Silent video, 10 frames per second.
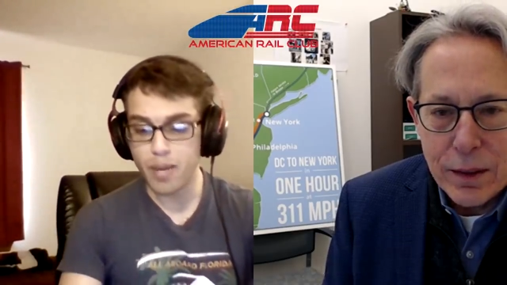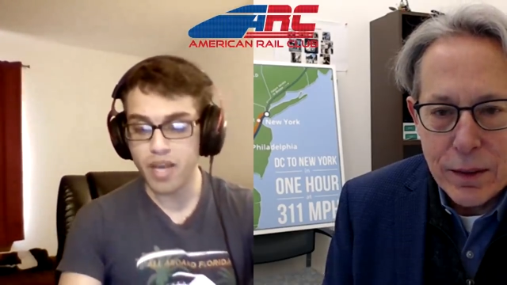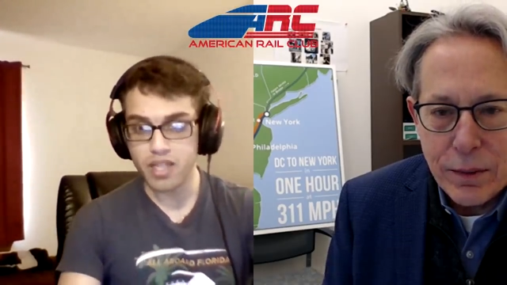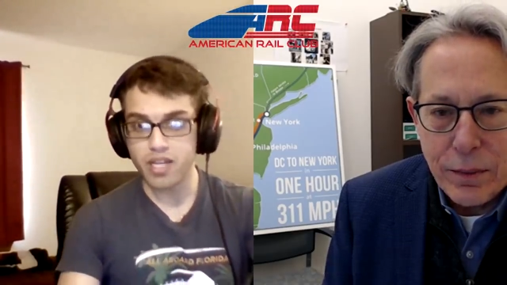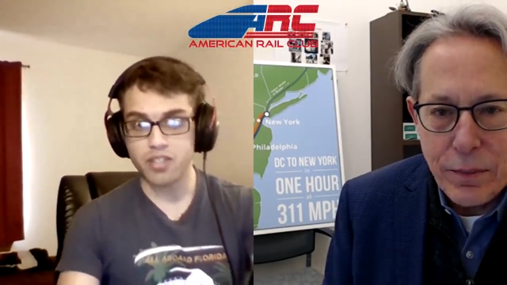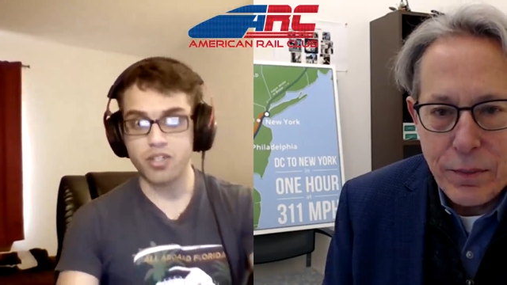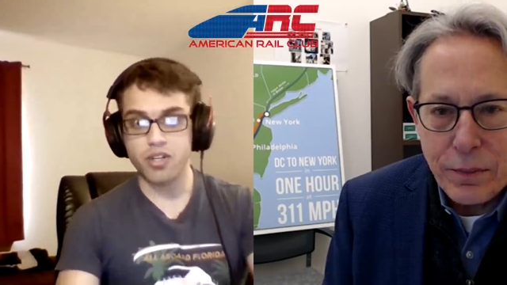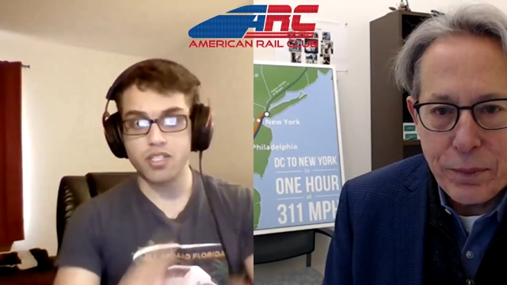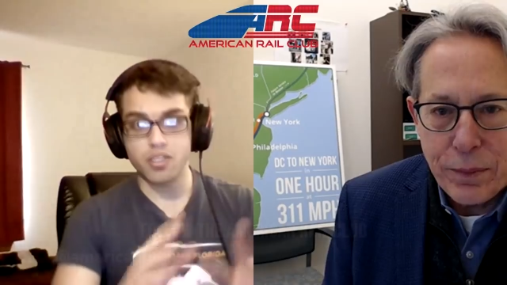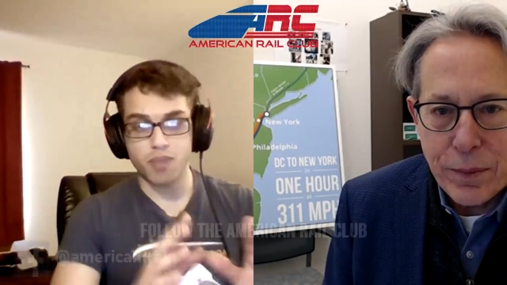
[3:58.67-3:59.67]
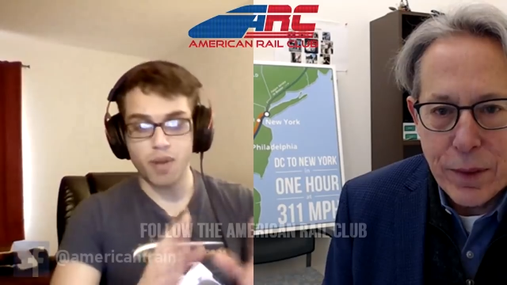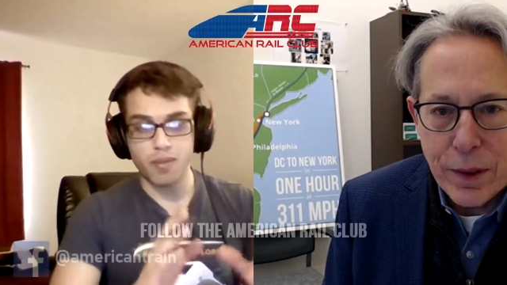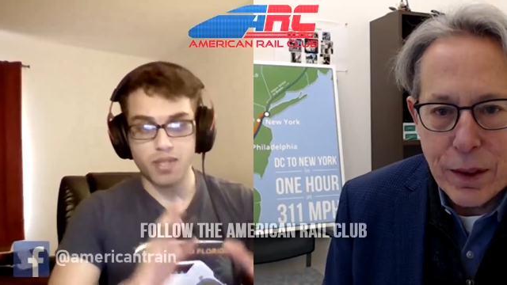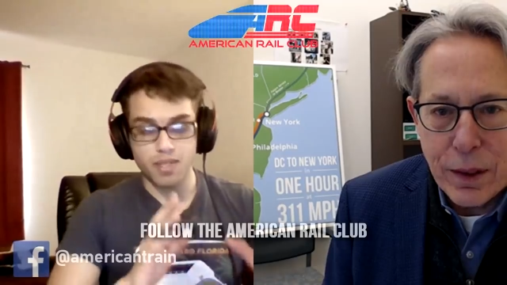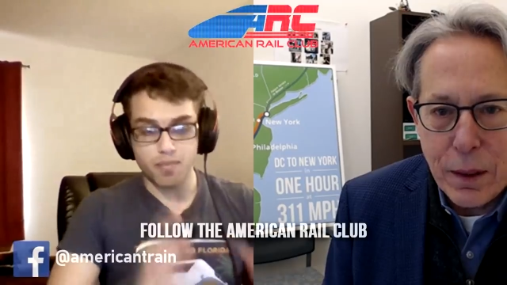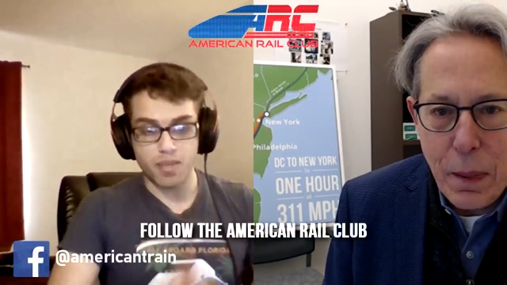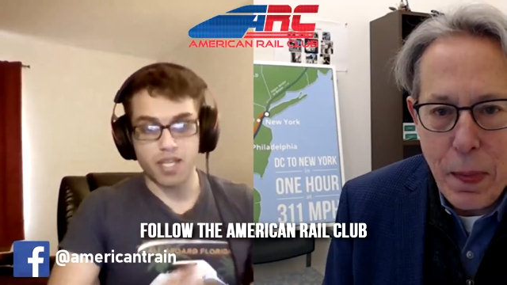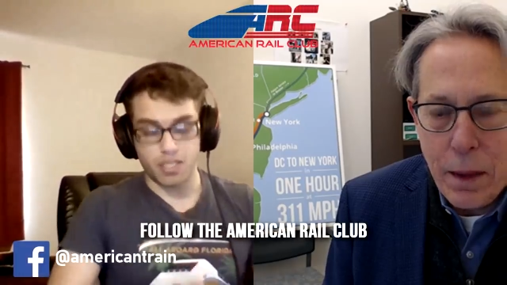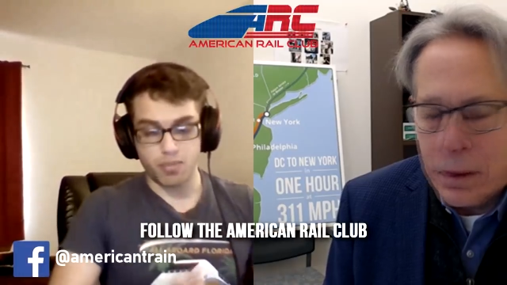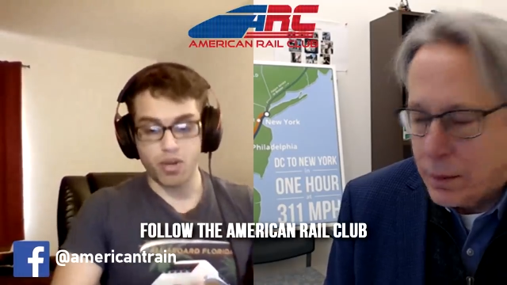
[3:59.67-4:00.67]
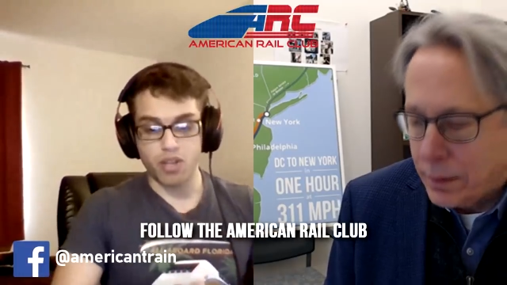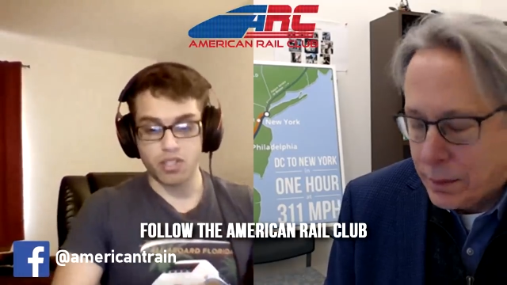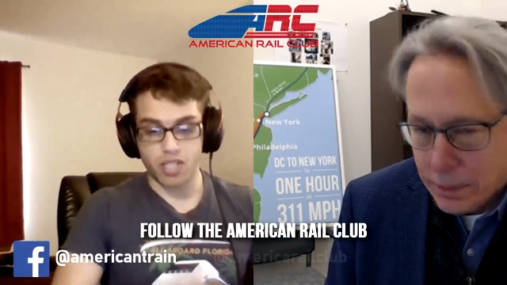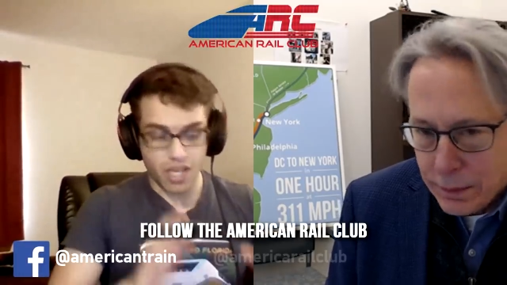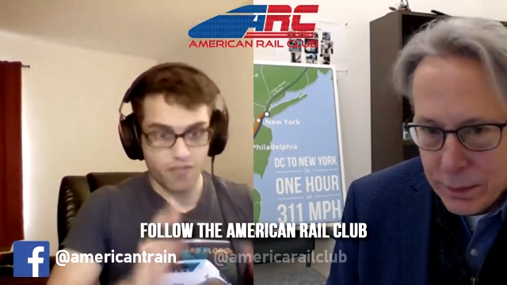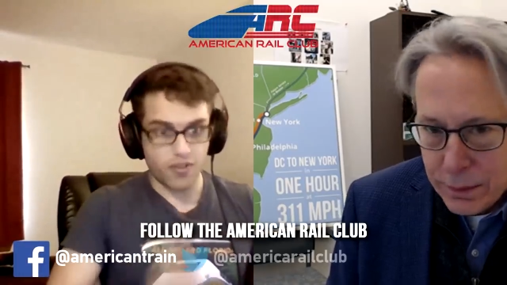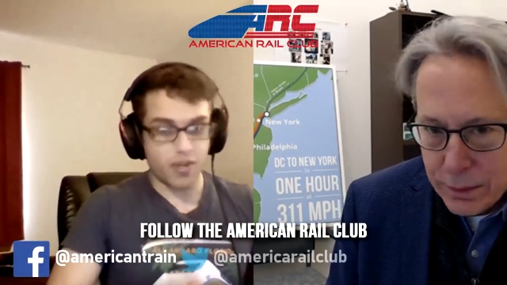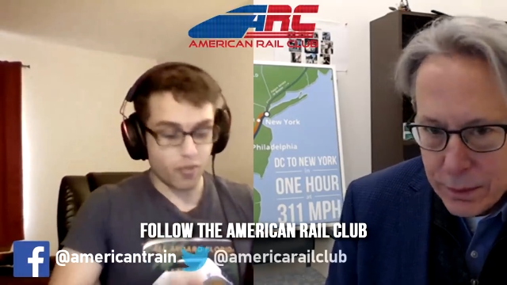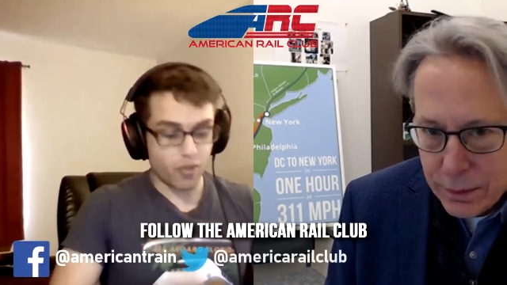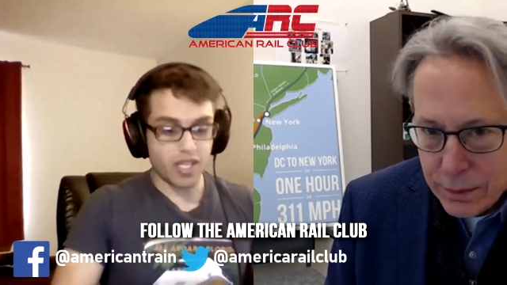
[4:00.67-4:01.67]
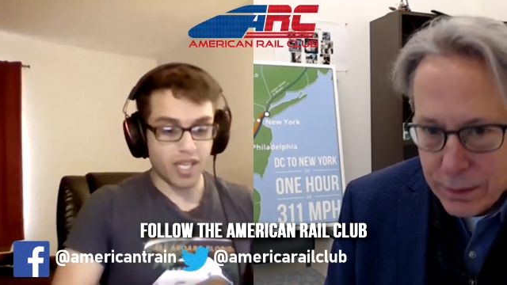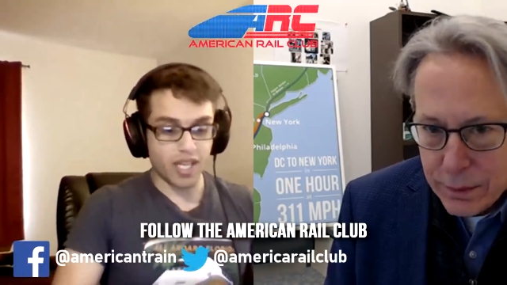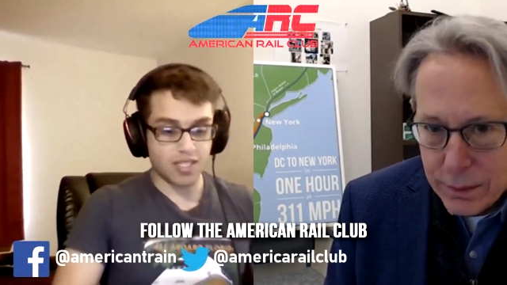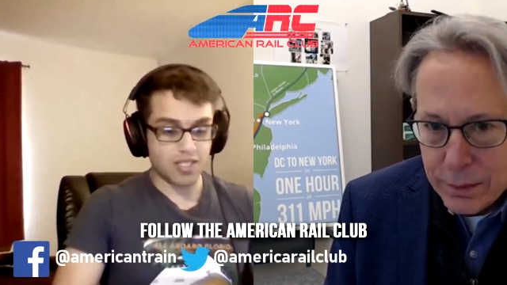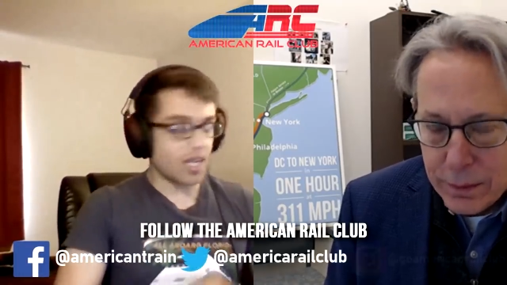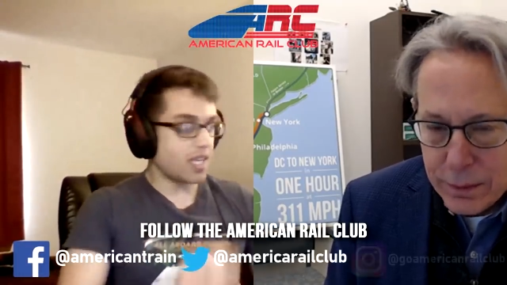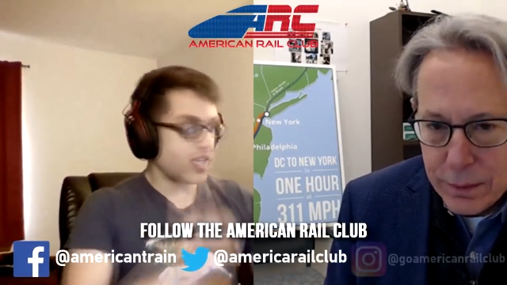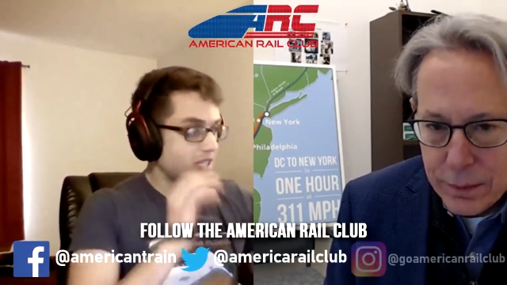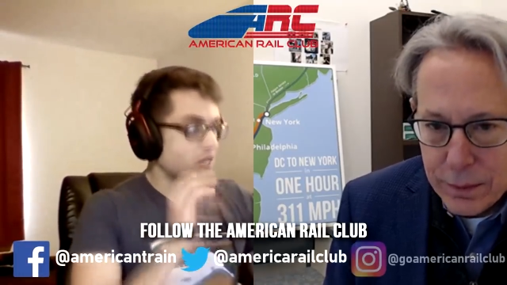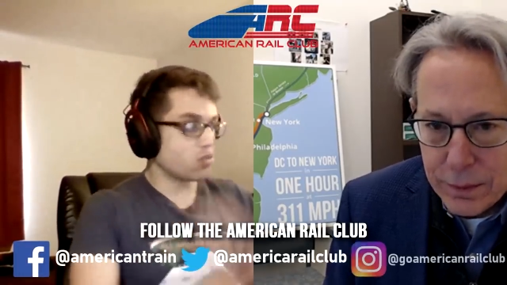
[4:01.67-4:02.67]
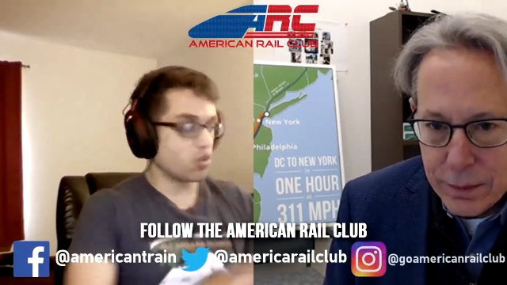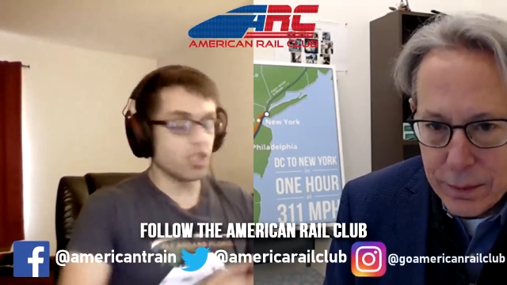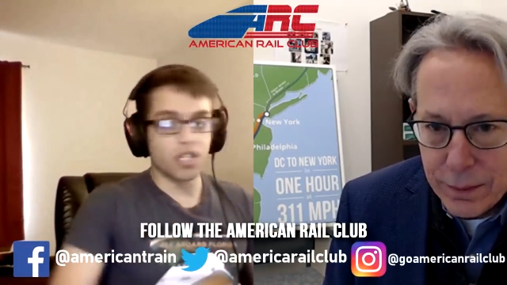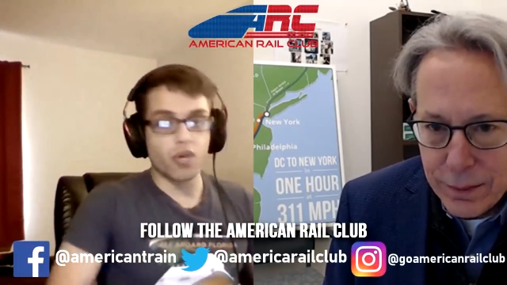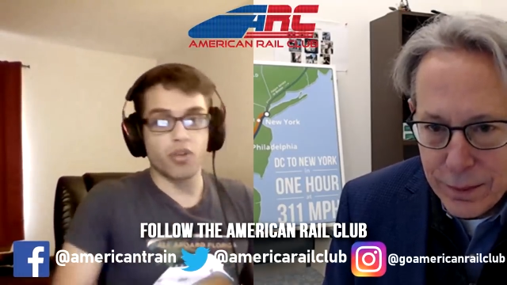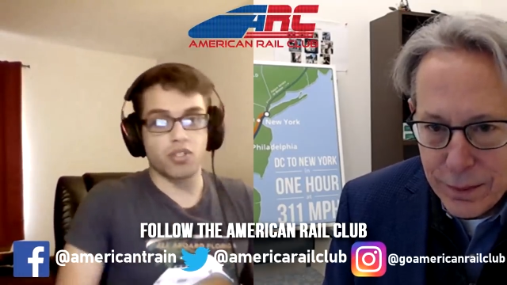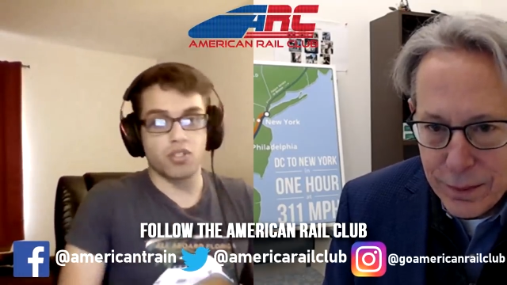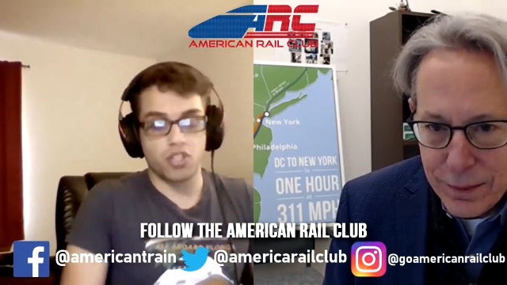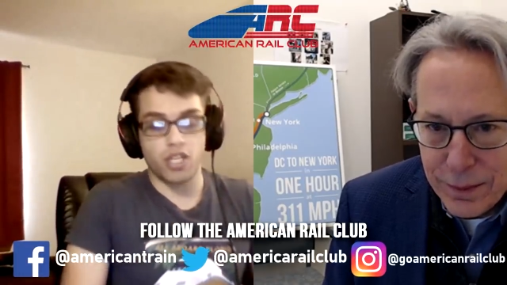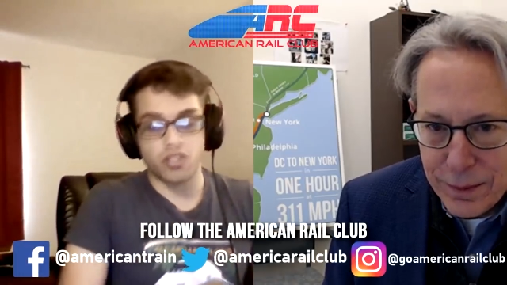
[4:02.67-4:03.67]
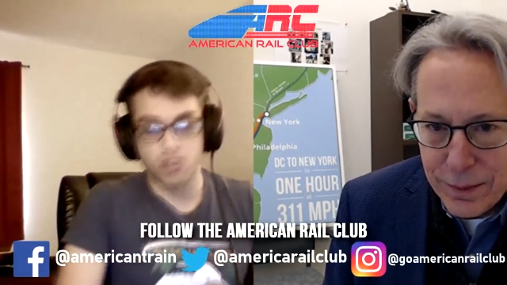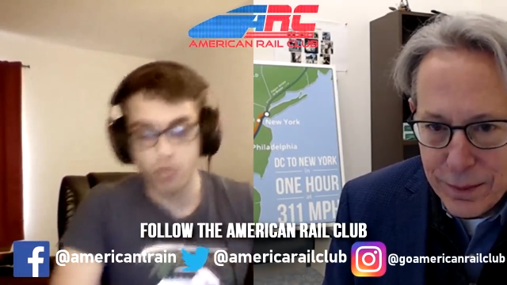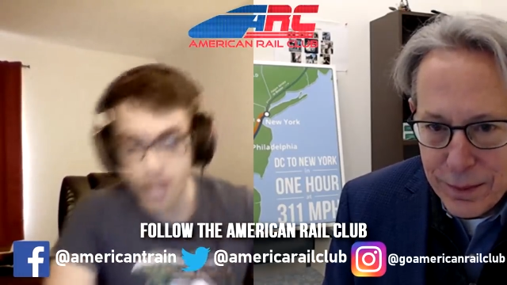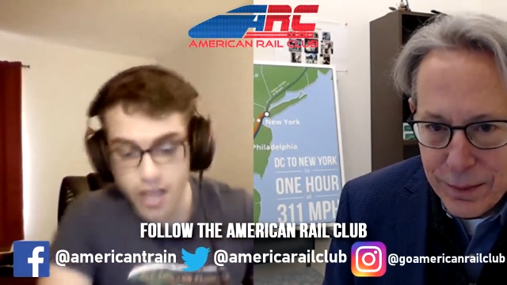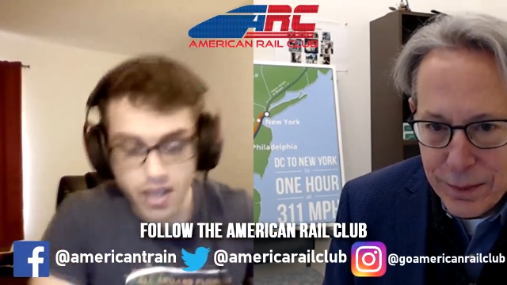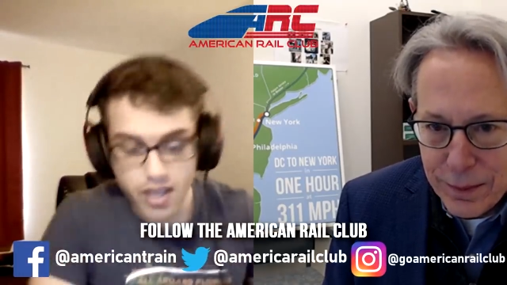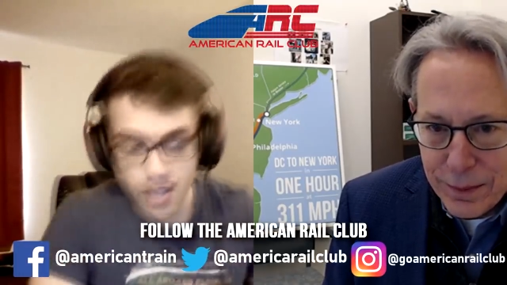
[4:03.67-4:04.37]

Speaker 1: my thoughts are this is probably the biggest project. If it really gets done, this is really going to change the way